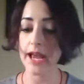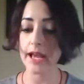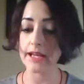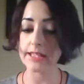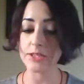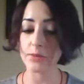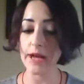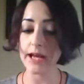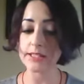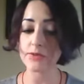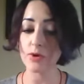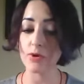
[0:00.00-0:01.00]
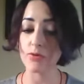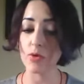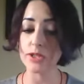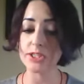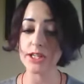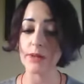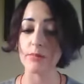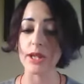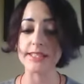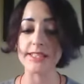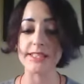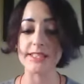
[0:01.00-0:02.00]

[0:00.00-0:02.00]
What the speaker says: And as you pass for a fortune and blessed